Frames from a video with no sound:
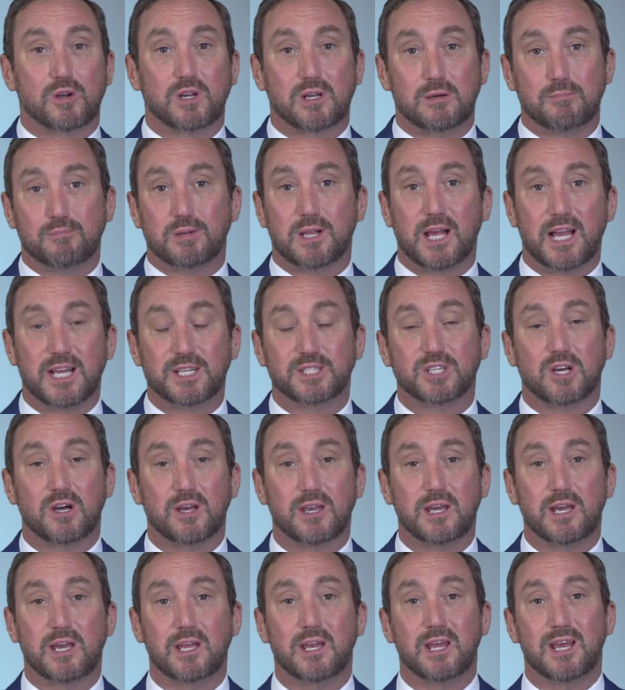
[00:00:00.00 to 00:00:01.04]
complaint on
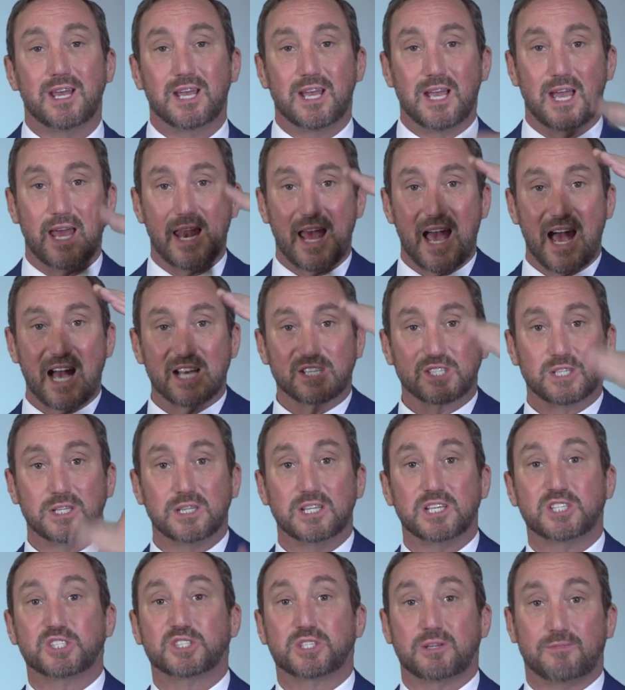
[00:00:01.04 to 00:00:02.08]
it, and it has a
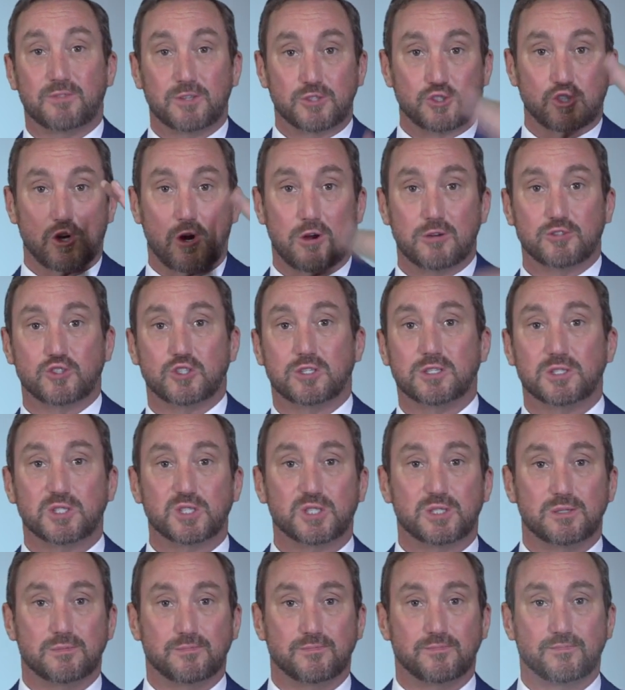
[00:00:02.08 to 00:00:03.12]
list of the charges.